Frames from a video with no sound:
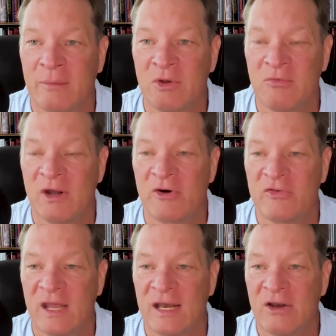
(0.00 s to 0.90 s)
you've
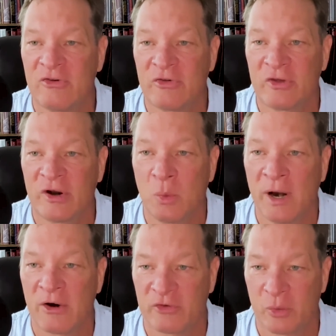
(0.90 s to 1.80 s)
entertained angels
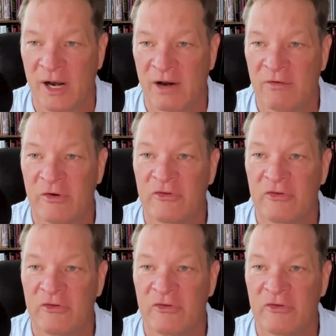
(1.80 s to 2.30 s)
unawares or whatever.